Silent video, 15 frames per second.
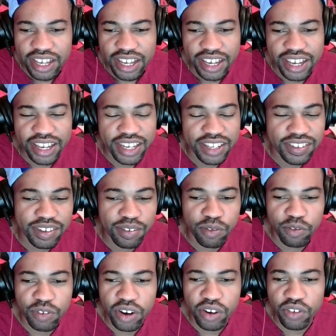And they seem
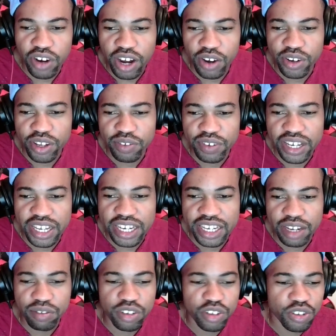very rowdy, man.
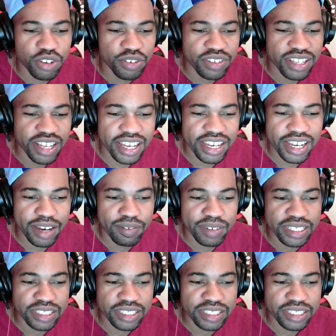Never knew it was like that, man.